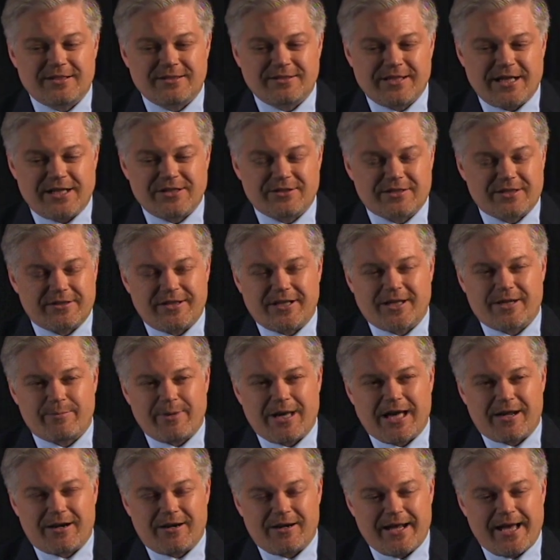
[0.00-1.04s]
tends to think
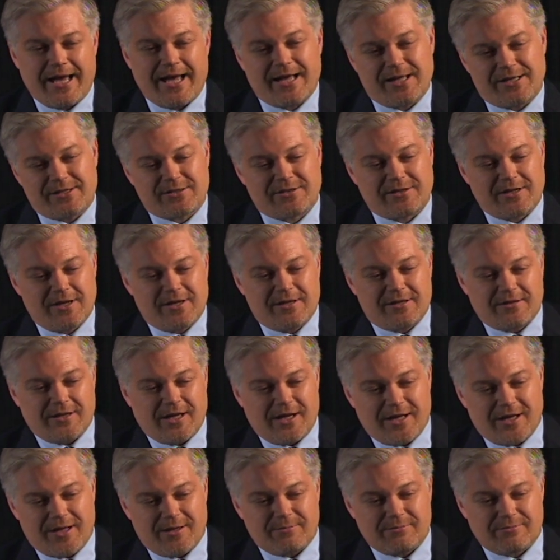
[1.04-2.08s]
about it as
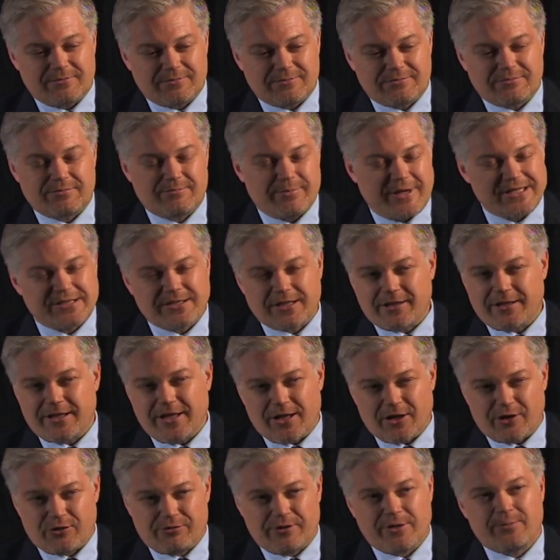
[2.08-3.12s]

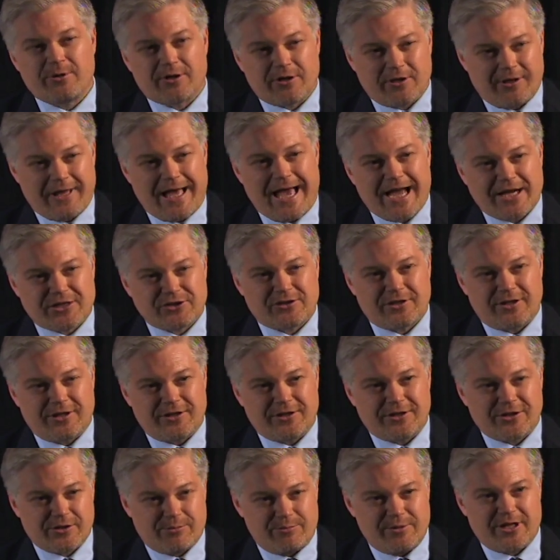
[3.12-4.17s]
basically a criminal
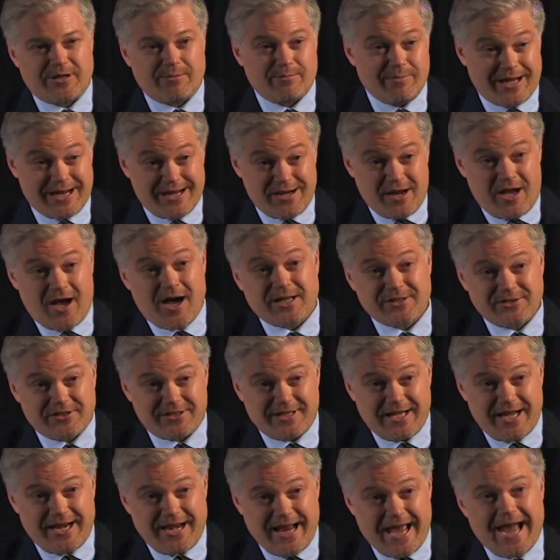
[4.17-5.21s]
action committed by
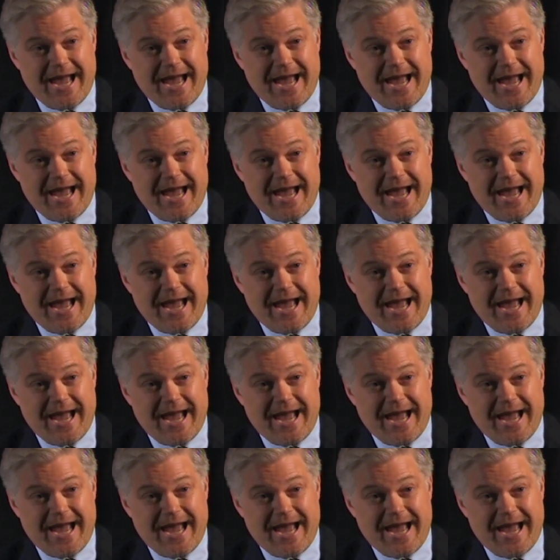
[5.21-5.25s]
non-state